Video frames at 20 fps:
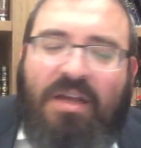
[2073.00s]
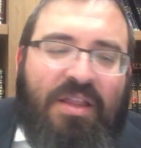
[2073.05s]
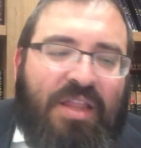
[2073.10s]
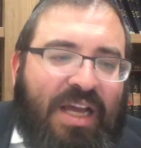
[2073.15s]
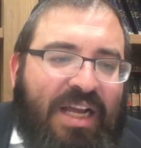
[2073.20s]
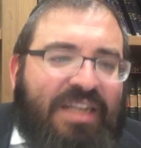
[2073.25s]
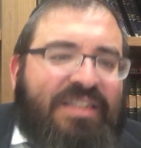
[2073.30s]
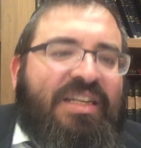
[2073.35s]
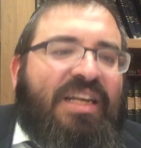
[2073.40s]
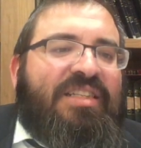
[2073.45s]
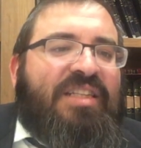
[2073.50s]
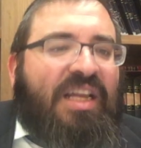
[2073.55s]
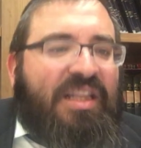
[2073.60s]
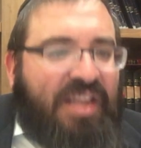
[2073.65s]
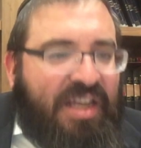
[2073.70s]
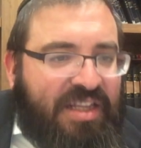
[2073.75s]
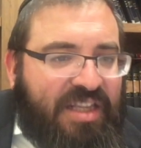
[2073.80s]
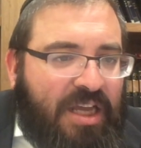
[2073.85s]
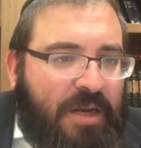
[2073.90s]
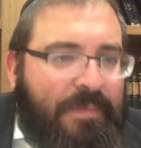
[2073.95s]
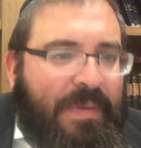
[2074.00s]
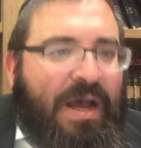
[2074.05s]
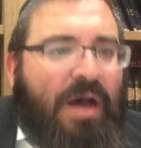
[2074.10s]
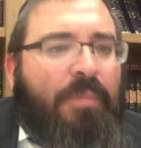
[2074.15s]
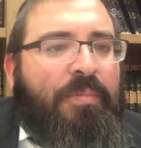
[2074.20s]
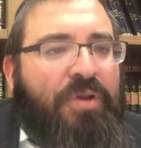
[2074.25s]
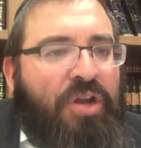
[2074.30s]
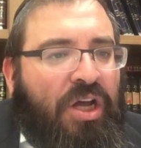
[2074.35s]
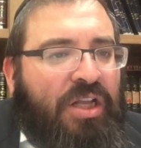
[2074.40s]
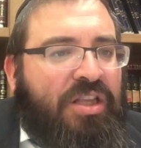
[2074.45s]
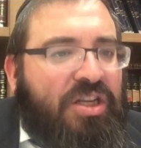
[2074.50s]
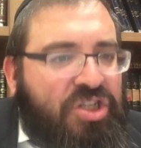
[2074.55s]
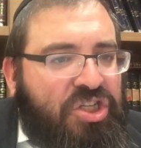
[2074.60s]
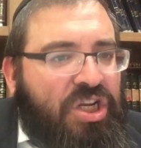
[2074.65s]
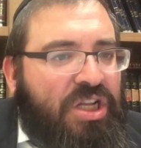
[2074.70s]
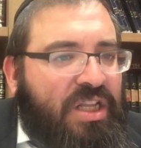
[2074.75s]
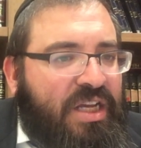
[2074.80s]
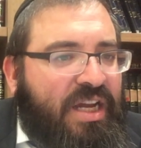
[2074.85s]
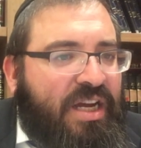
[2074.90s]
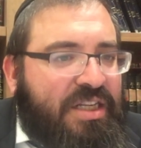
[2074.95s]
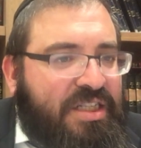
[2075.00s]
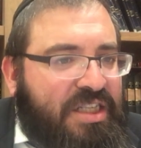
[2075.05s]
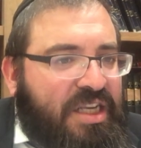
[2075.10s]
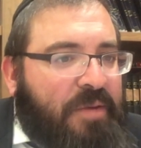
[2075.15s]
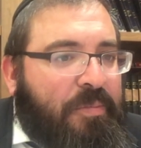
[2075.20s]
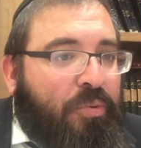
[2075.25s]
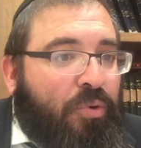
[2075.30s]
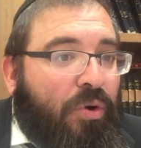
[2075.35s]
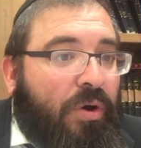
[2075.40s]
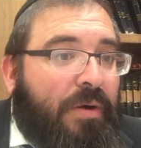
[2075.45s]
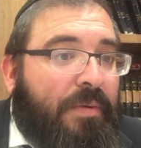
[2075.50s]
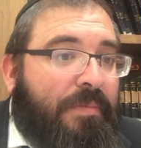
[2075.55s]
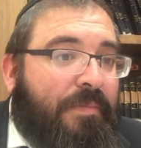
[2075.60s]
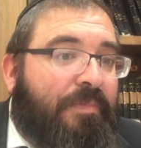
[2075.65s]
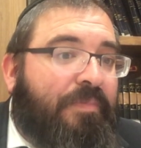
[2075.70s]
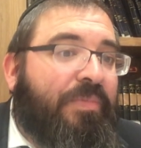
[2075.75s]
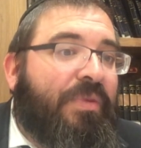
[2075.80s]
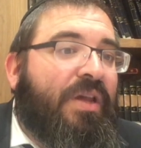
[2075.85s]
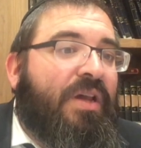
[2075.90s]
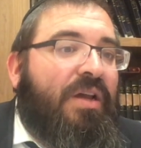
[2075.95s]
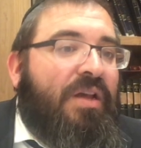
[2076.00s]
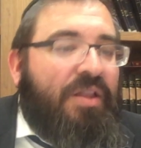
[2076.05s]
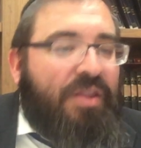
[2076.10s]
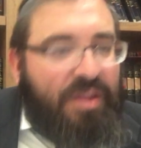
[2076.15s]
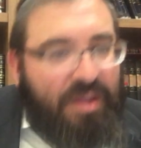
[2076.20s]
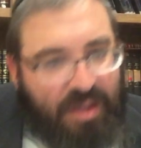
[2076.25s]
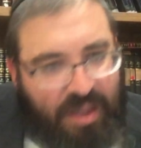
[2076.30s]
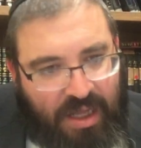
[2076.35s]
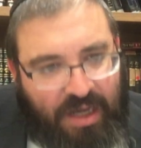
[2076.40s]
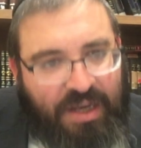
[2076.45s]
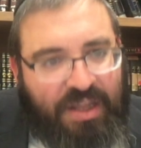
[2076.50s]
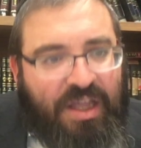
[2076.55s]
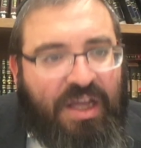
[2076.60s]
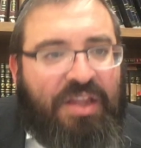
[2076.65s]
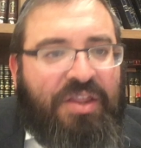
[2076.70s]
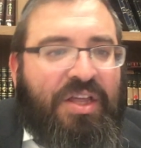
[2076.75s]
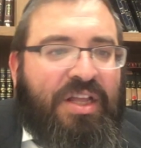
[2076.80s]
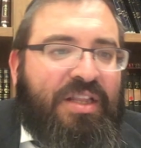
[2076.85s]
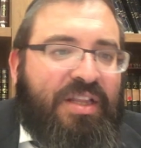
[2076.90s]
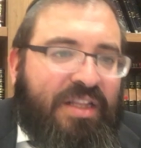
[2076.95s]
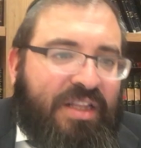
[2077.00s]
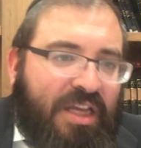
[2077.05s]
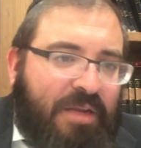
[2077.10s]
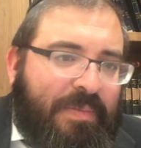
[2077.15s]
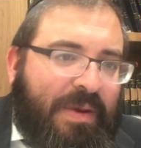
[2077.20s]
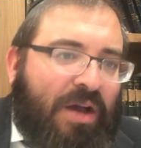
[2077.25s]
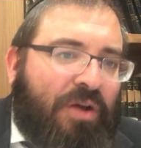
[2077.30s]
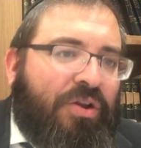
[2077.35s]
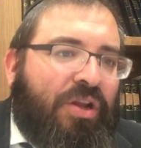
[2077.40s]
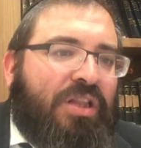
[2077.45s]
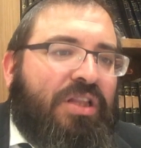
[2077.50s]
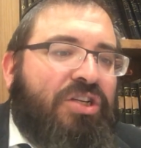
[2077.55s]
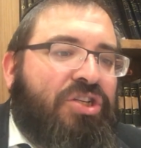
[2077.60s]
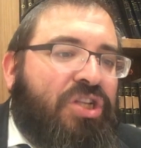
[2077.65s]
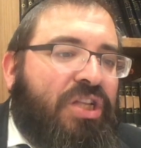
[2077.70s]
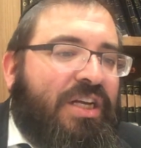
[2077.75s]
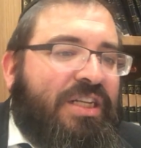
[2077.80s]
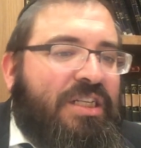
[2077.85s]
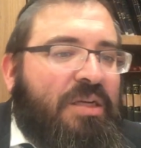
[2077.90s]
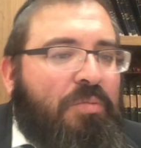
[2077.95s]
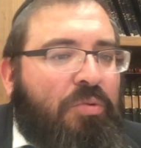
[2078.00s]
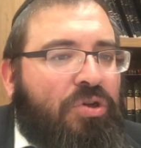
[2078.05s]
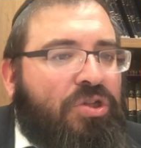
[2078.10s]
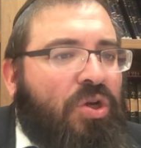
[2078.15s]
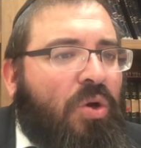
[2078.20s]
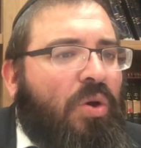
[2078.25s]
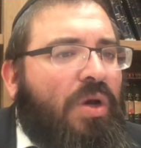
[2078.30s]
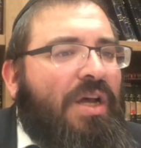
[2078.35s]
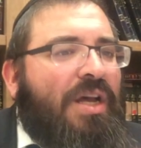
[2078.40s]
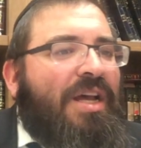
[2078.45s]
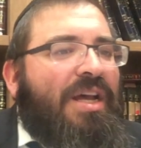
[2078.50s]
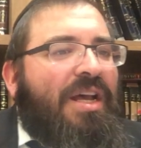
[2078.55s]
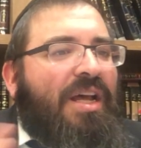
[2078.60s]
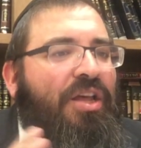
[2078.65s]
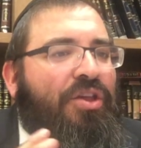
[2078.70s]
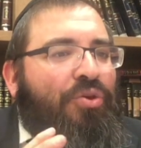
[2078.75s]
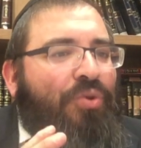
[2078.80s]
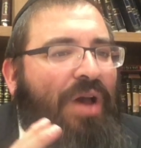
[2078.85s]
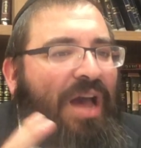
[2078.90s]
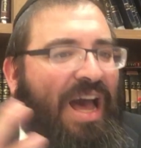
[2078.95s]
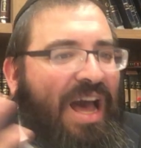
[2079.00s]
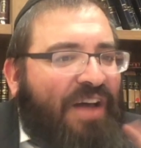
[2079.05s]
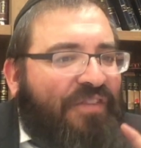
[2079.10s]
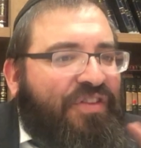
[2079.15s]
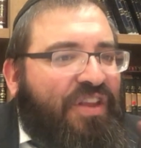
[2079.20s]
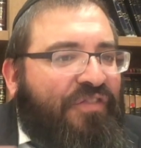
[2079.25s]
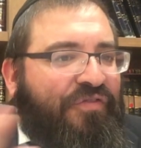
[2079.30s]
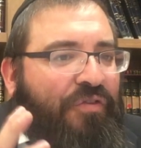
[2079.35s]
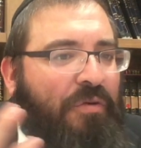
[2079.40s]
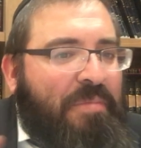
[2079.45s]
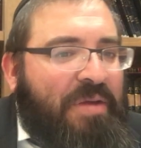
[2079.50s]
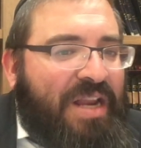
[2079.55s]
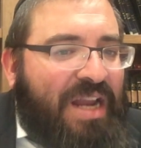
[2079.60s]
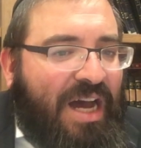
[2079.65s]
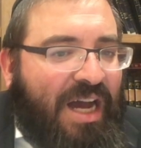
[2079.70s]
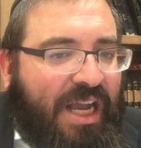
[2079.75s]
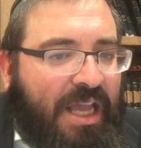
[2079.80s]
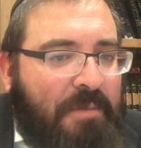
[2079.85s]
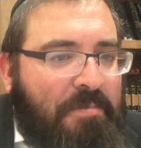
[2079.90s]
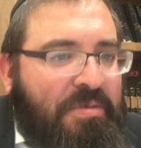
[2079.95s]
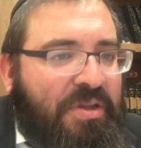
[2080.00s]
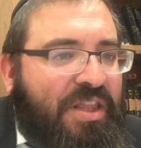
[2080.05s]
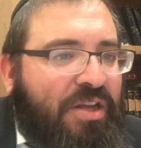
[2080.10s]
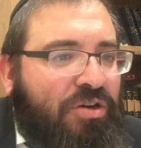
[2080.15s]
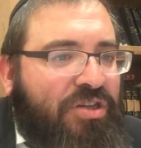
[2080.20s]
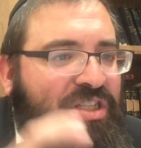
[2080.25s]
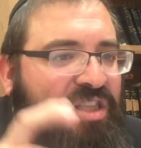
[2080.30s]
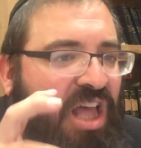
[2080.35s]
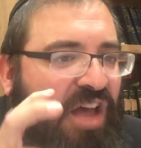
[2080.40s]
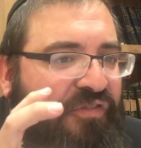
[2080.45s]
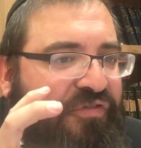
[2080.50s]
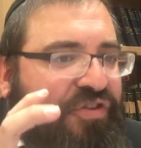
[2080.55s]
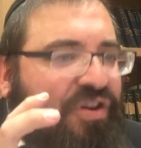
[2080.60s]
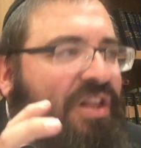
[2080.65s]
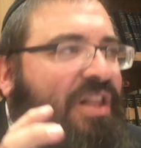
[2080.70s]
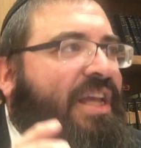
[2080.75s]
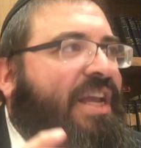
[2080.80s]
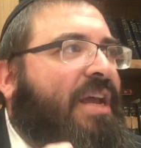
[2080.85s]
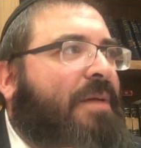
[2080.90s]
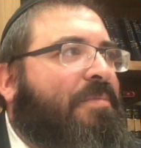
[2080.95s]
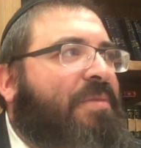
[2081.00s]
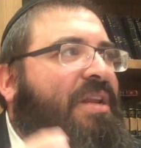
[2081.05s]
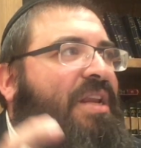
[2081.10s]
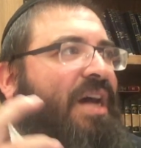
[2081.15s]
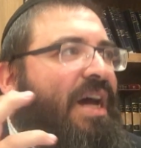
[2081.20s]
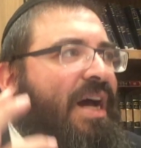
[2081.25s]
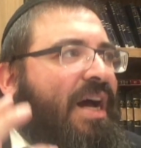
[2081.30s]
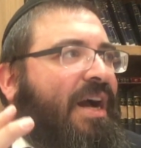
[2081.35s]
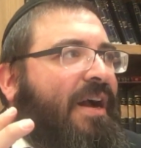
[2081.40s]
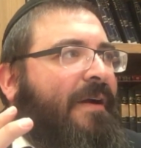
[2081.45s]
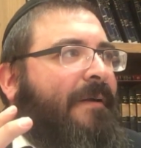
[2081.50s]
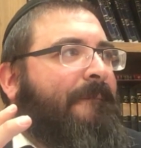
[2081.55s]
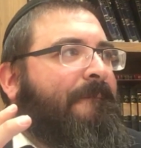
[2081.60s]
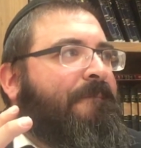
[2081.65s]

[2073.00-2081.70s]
He says that they did bow, but not the Shaliach Tzibur. That they did bow, not the Shaliach Tzibur. So you have different minhagim, but there's definitely a minhag